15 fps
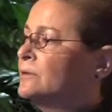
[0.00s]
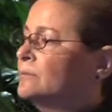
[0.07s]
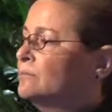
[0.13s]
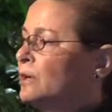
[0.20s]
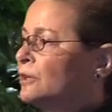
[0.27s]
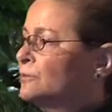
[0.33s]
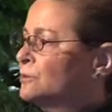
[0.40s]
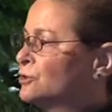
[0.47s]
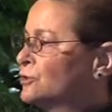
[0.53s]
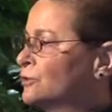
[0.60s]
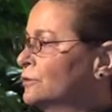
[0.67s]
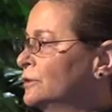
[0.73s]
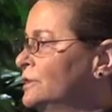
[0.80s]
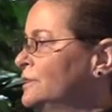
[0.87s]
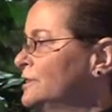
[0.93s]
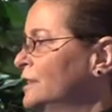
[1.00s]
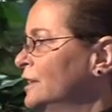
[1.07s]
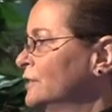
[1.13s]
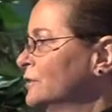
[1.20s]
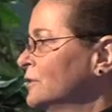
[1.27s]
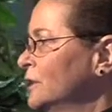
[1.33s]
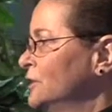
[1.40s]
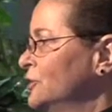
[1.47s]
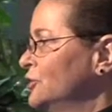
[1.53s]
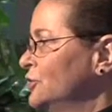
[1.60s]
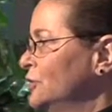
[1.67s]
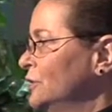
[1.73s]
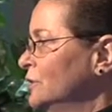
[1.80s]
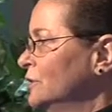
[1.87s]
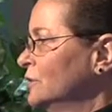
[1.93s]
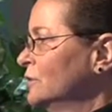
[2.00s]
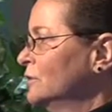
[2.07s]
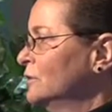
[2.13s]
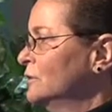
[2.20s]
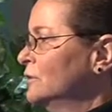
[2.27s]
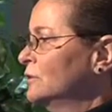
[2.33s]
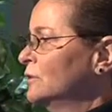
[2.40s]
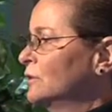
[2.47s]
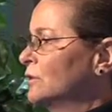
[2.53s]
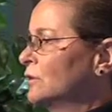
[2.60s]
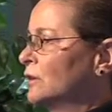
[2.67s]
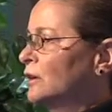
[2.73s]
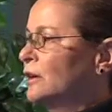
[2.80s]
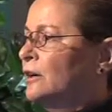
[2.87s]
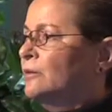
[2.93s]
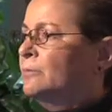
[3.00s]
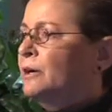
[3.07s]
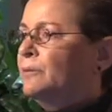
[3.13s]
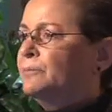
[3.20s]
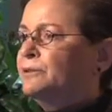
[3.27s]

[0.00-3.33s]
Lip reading: Modern Maturity Center and CHEER help